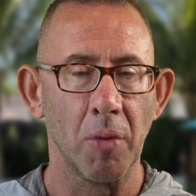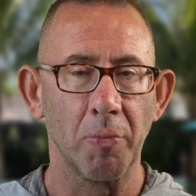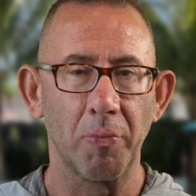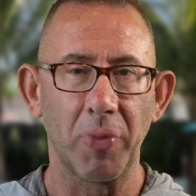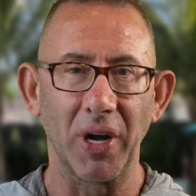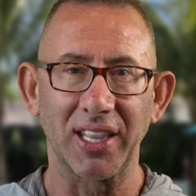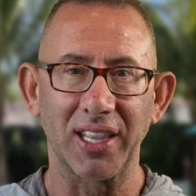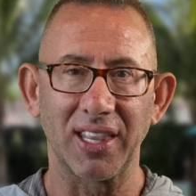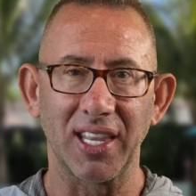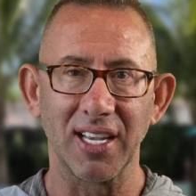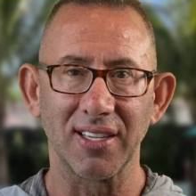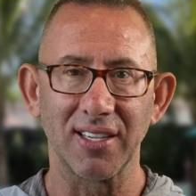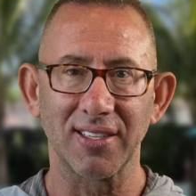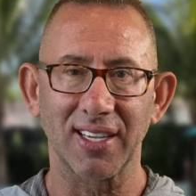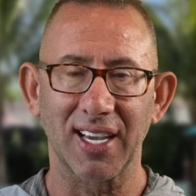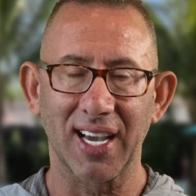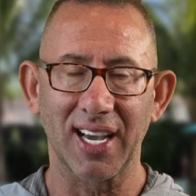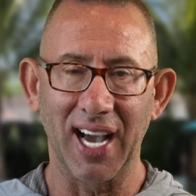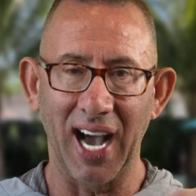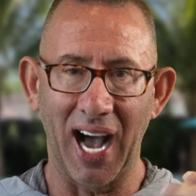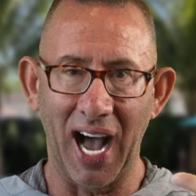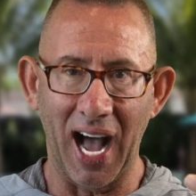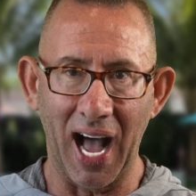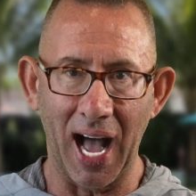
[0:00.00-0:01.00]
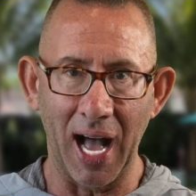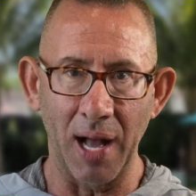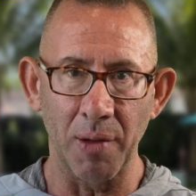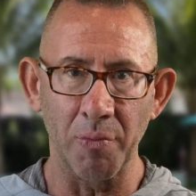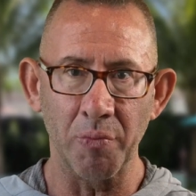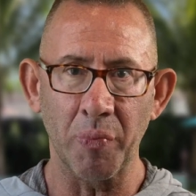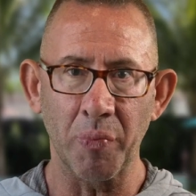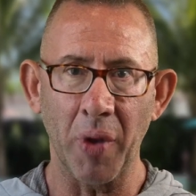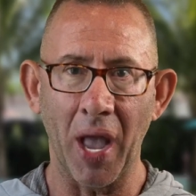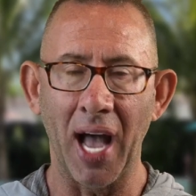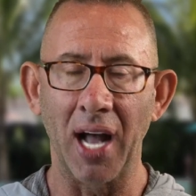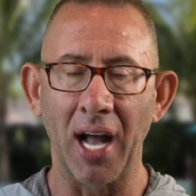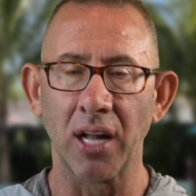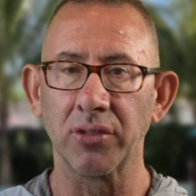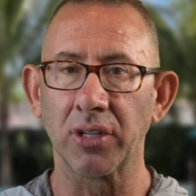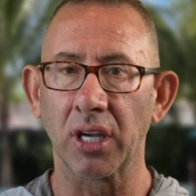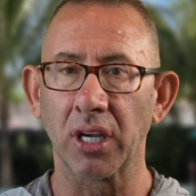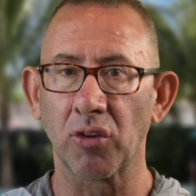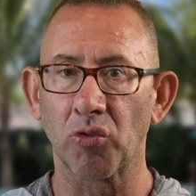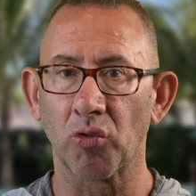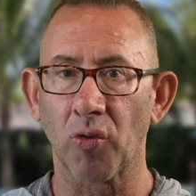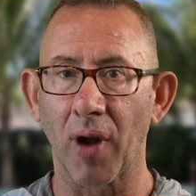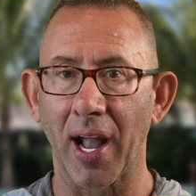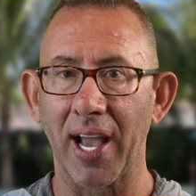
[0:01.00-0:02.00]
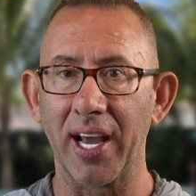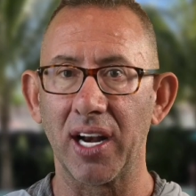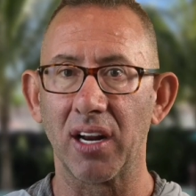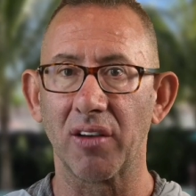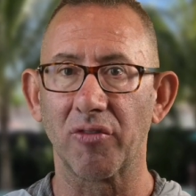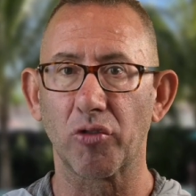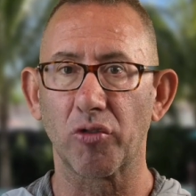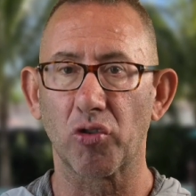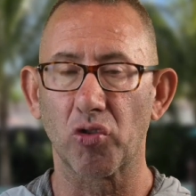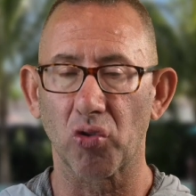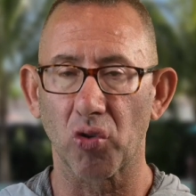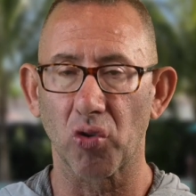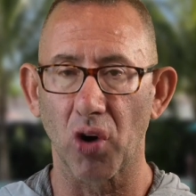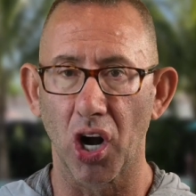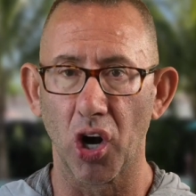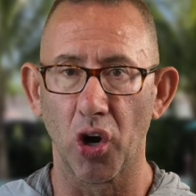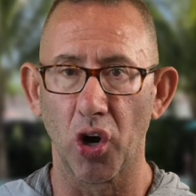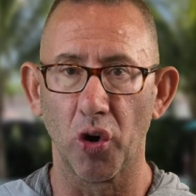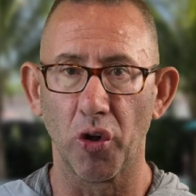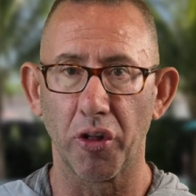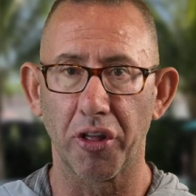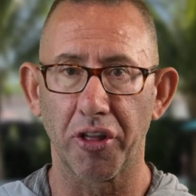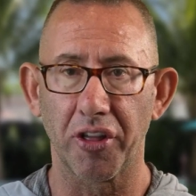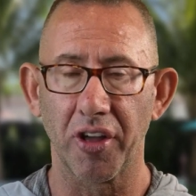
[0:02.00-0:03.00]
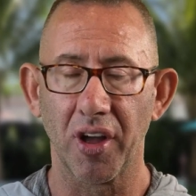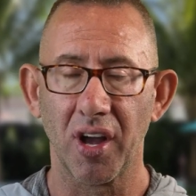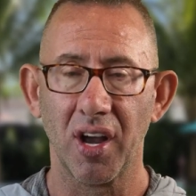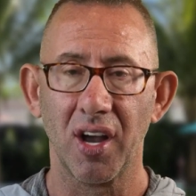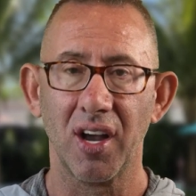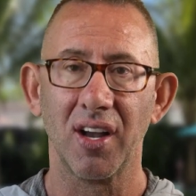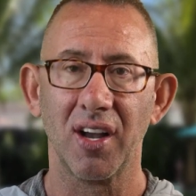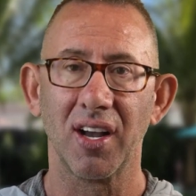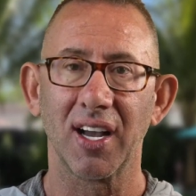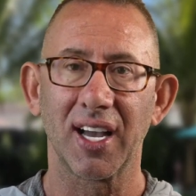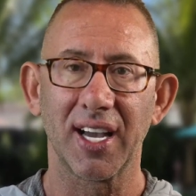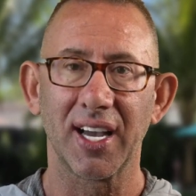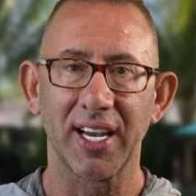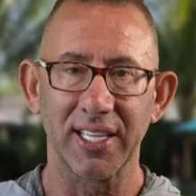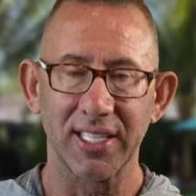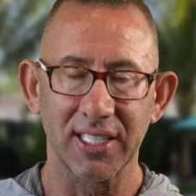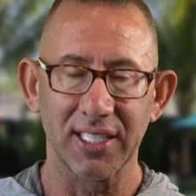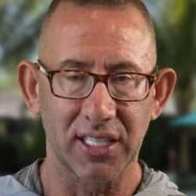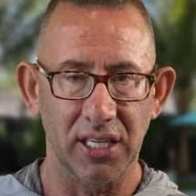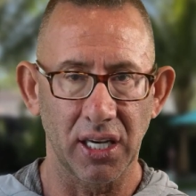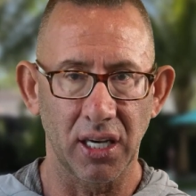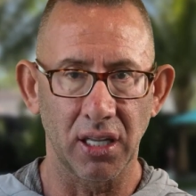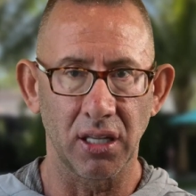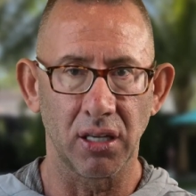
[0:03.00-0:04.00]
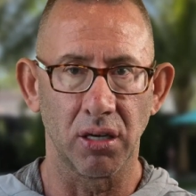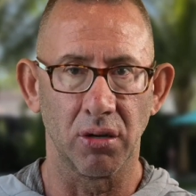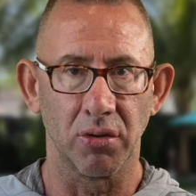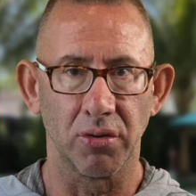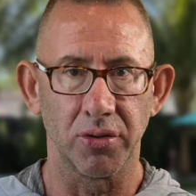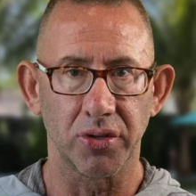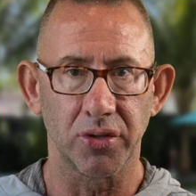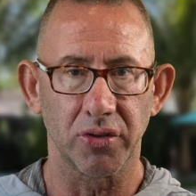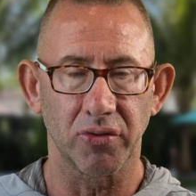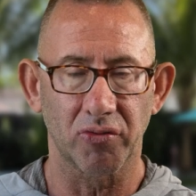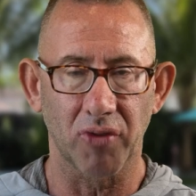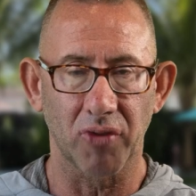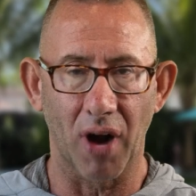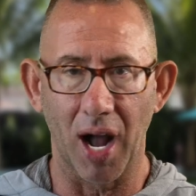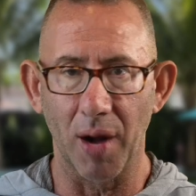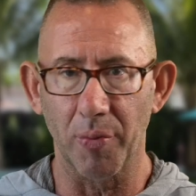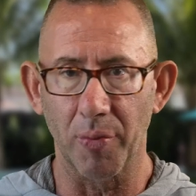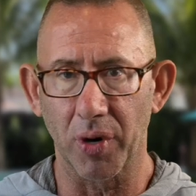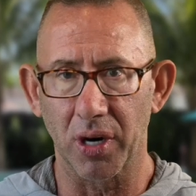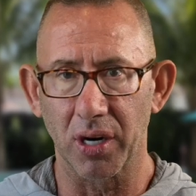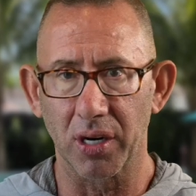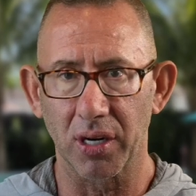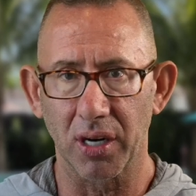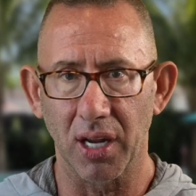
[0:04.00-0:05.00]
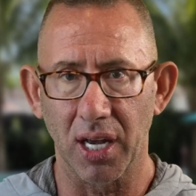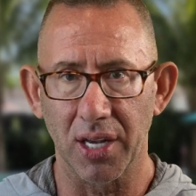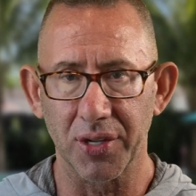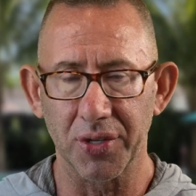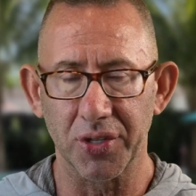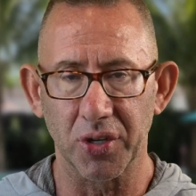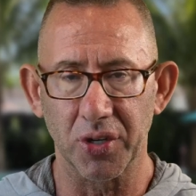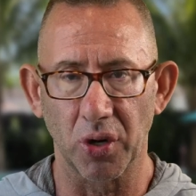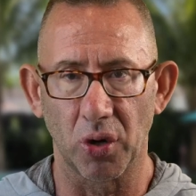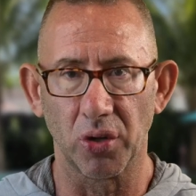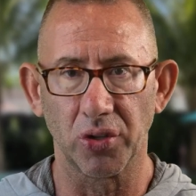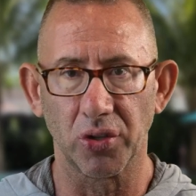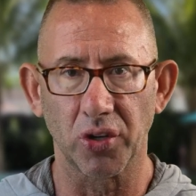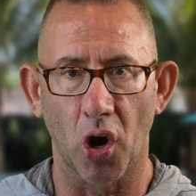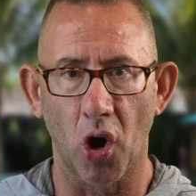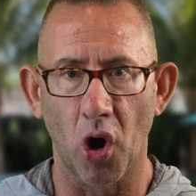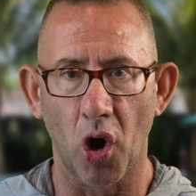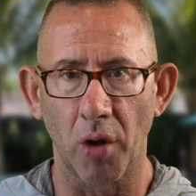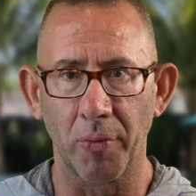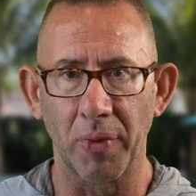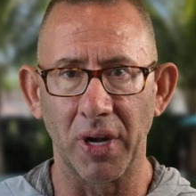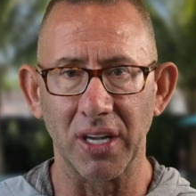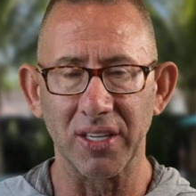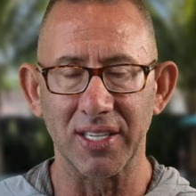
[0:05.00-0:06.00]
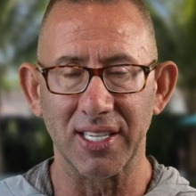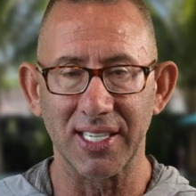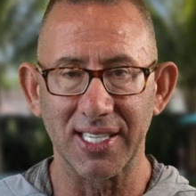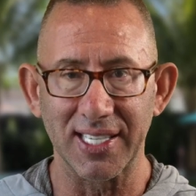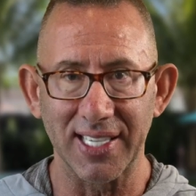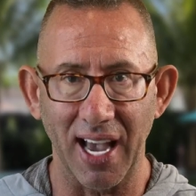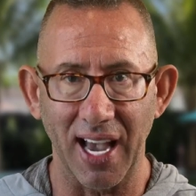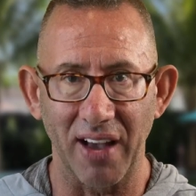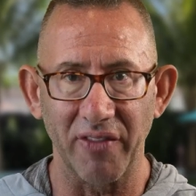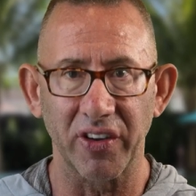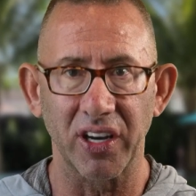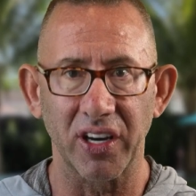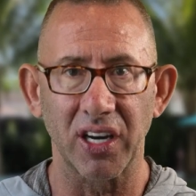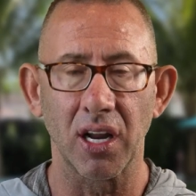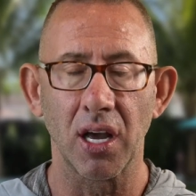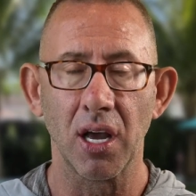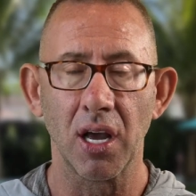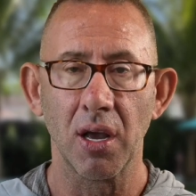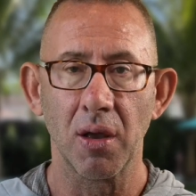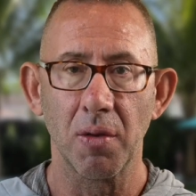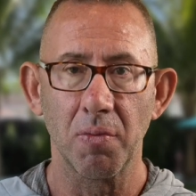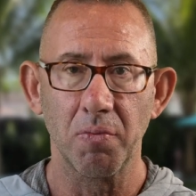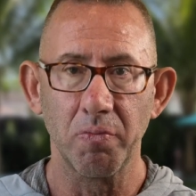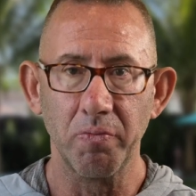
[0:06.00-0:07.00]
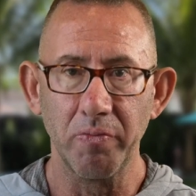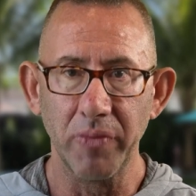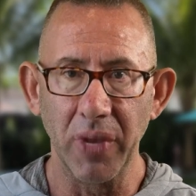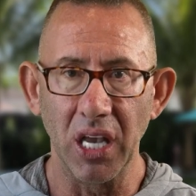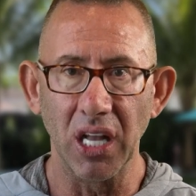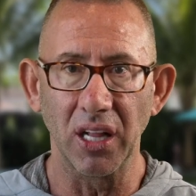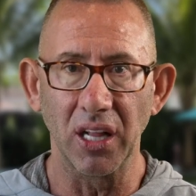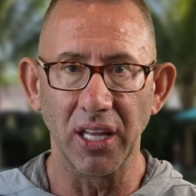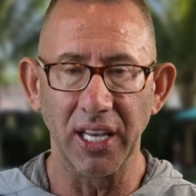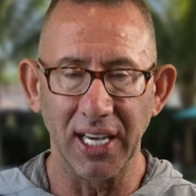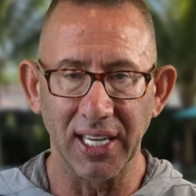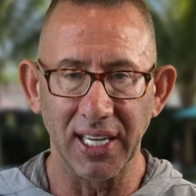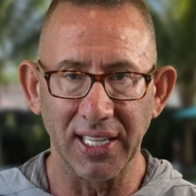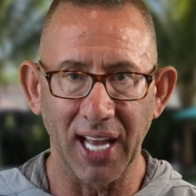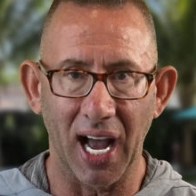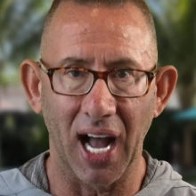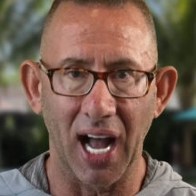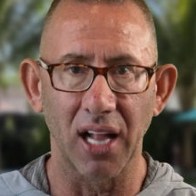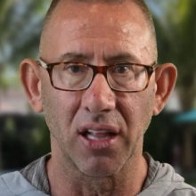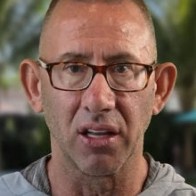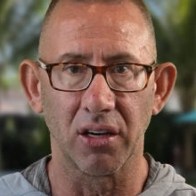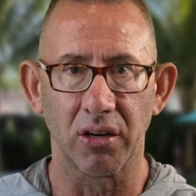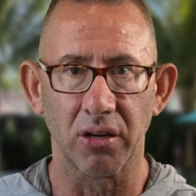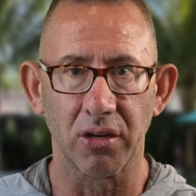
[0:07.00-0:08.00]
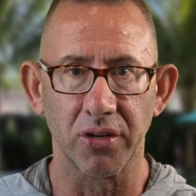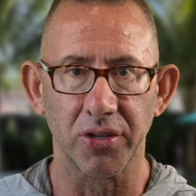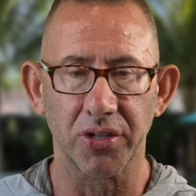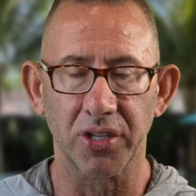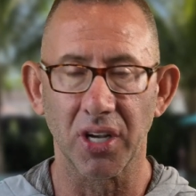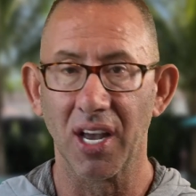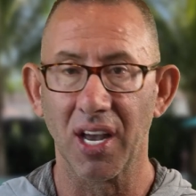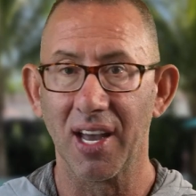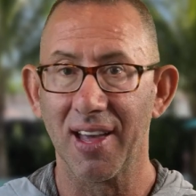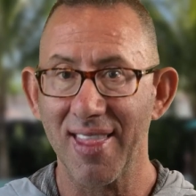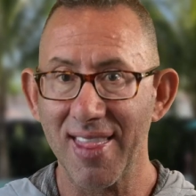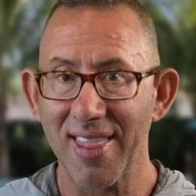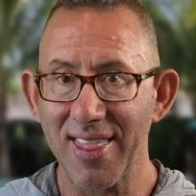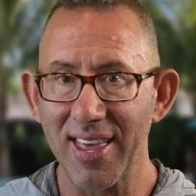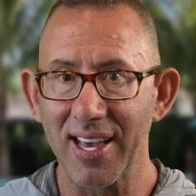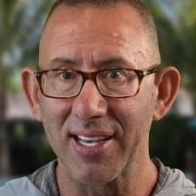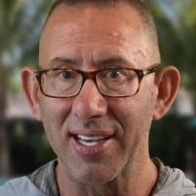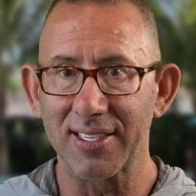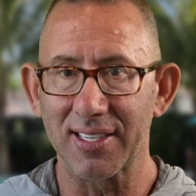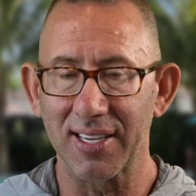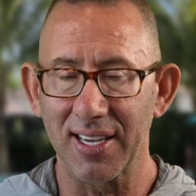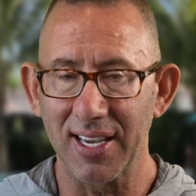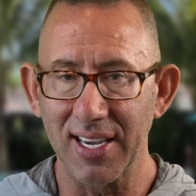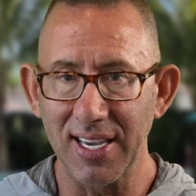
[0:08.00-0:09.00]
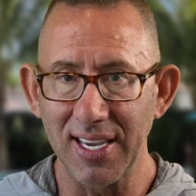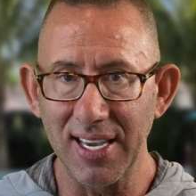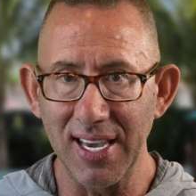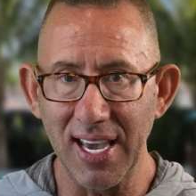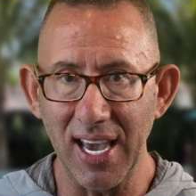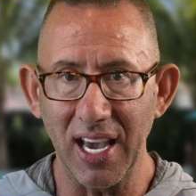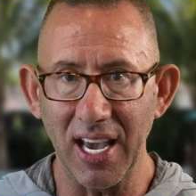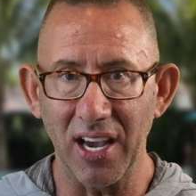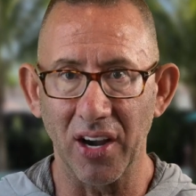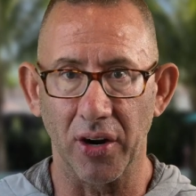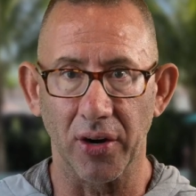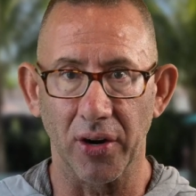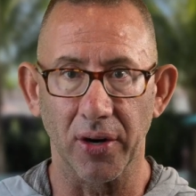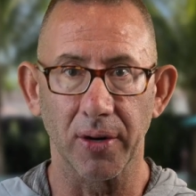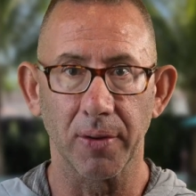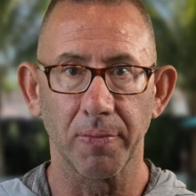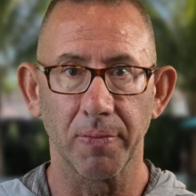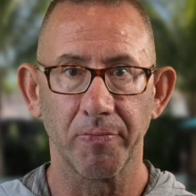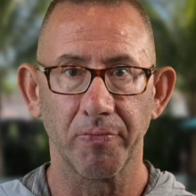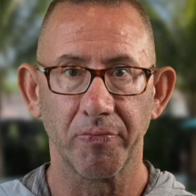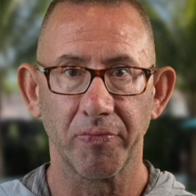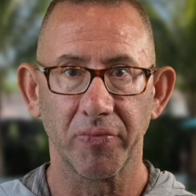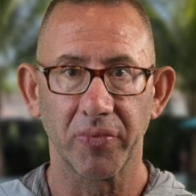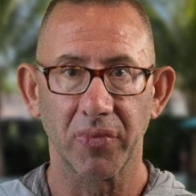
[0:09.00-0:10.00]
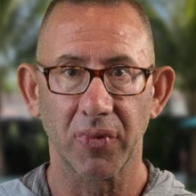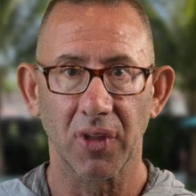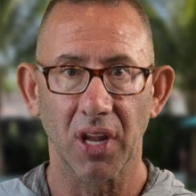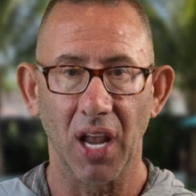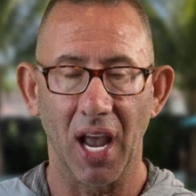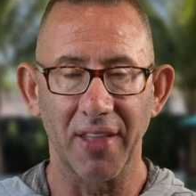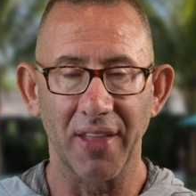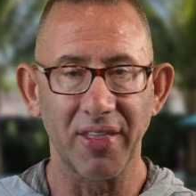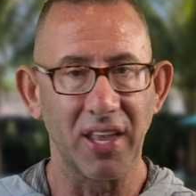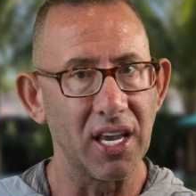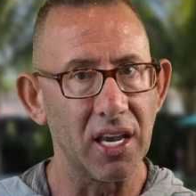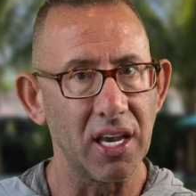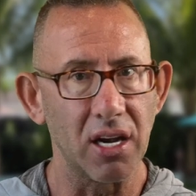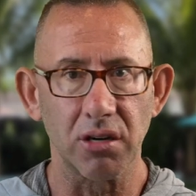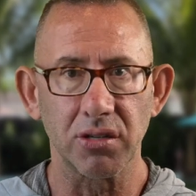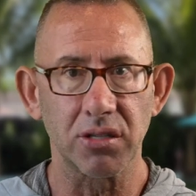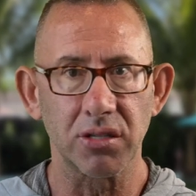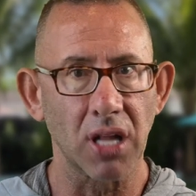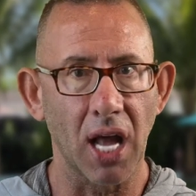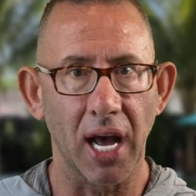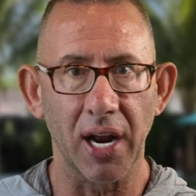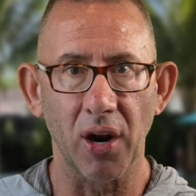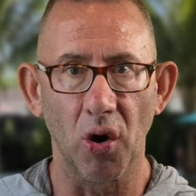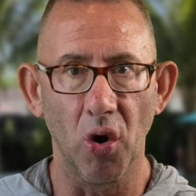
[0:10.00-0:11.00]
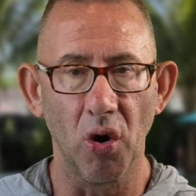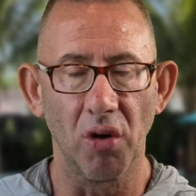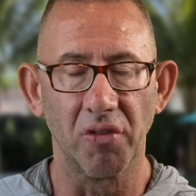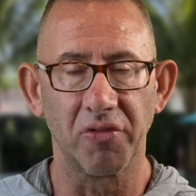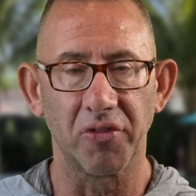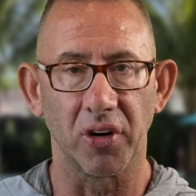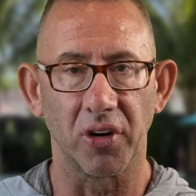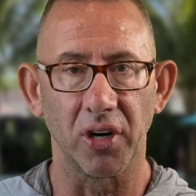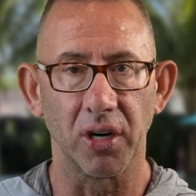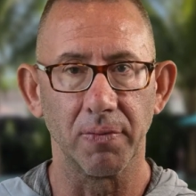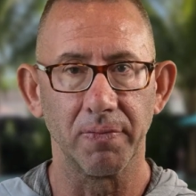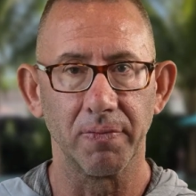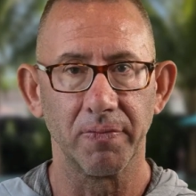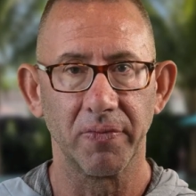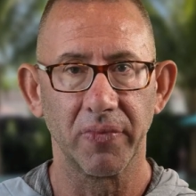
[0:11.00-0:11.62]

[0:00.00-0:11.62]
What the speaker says: But this compounding rate of growth continues. Robert has sold almost $7 million this year, and the year's not over.